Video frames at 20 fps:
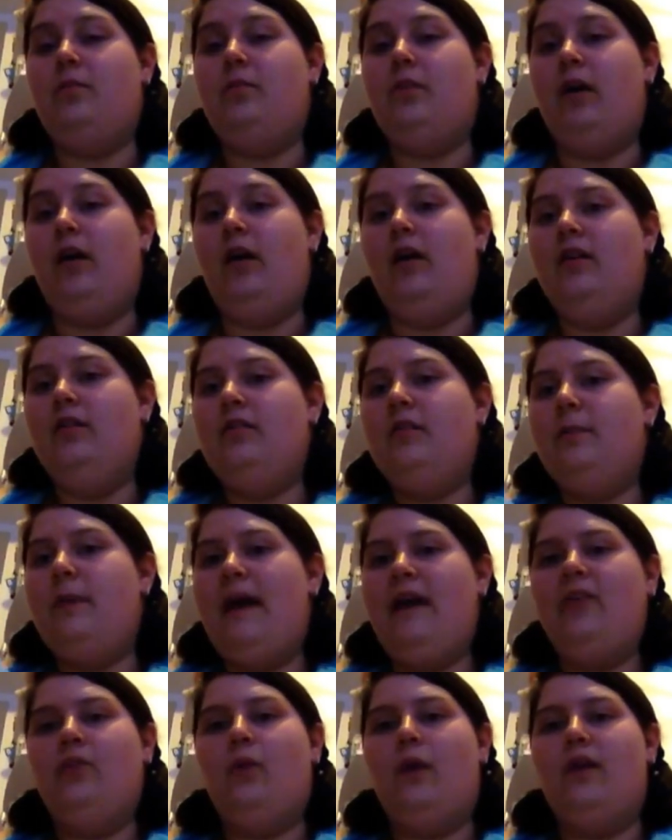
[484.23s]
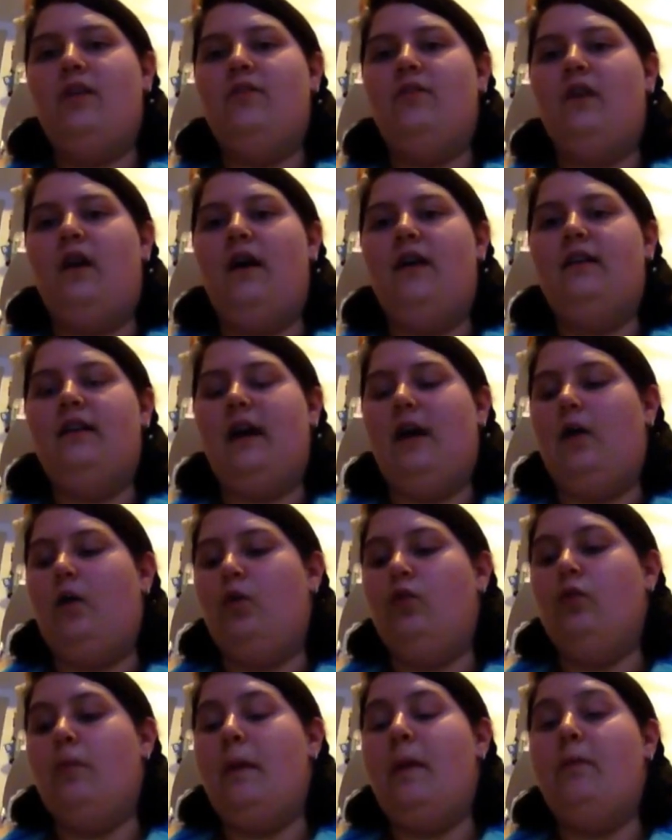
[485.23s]
But the best way to find out
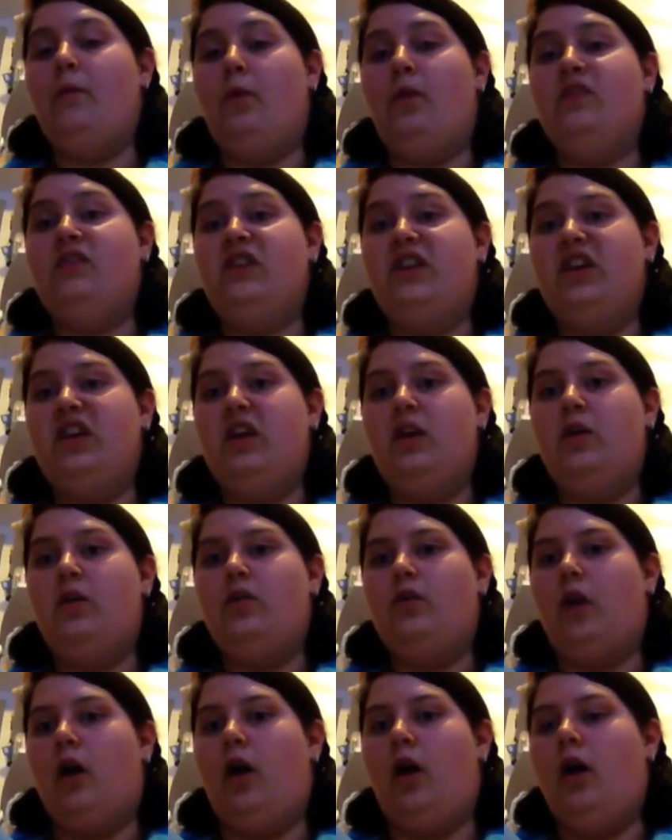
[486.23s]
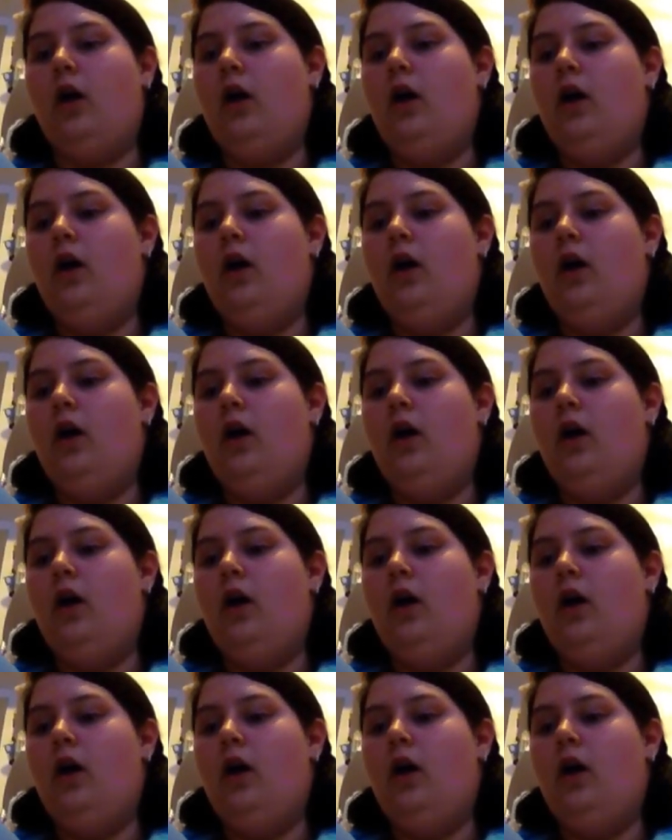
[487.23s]
or remember when your cues are,